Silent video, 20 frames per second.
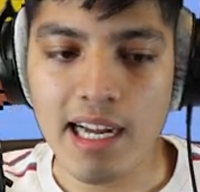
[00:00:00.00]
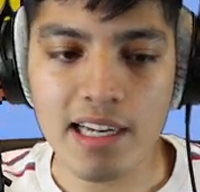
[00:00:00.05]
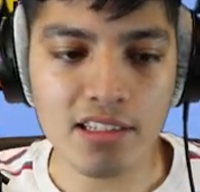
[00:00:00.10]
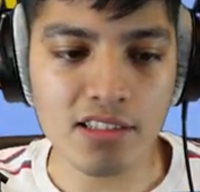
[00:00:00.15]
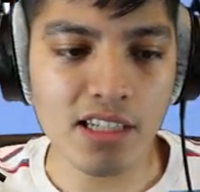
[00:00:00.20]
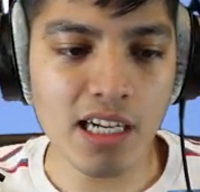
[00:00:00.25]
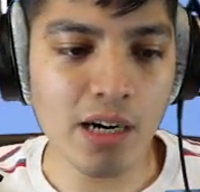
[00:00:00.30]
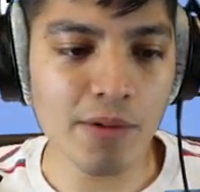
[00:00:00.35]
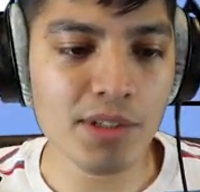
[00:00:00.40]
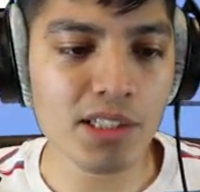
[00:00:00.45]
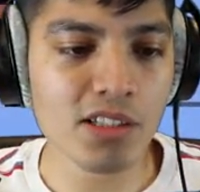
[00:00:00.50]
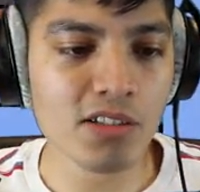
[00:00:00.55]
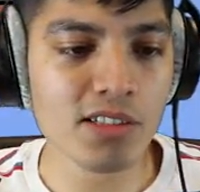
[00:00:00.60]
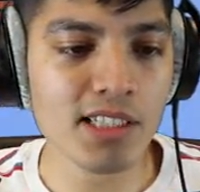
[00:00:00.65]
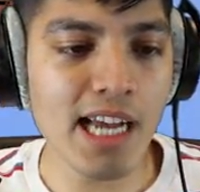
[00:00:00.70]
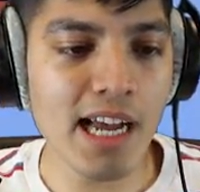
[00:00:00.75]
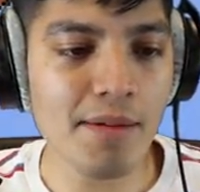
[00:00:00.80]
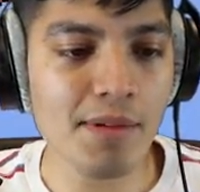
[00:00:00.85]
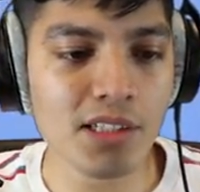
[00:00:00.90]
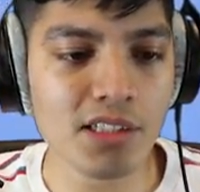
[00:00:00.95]
I don't know how we do
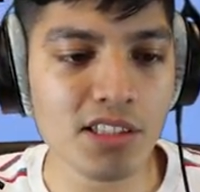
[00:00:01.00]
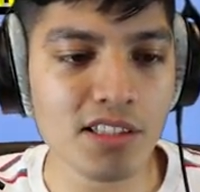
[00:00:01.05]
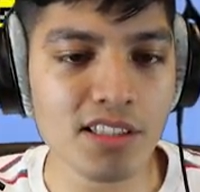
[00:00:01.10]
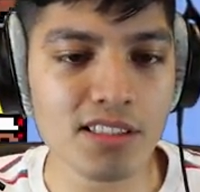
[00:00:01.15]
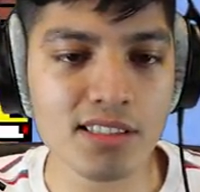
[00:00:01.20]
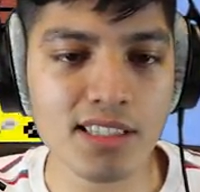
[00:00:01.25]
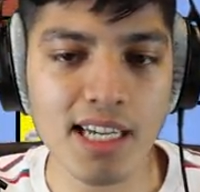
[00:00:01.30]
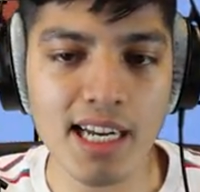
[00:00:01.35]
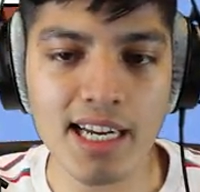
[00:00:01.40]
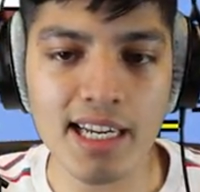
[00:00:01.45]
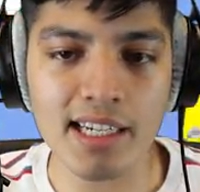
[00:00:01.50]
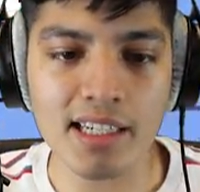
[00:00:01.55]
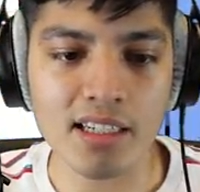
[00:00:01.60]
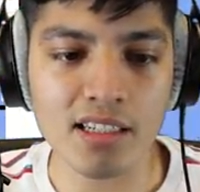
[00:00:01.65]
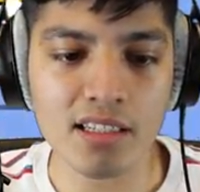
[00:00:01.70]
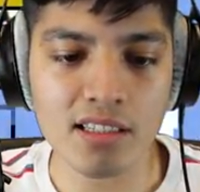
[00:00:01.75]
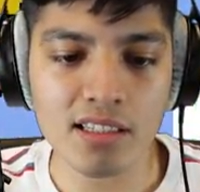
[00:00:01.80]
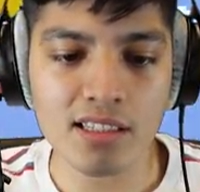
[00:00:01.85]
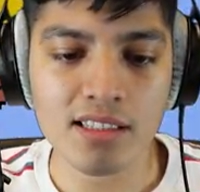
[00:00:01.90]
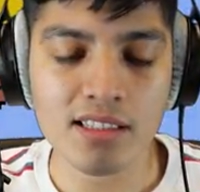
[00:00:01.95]
damage to this guy.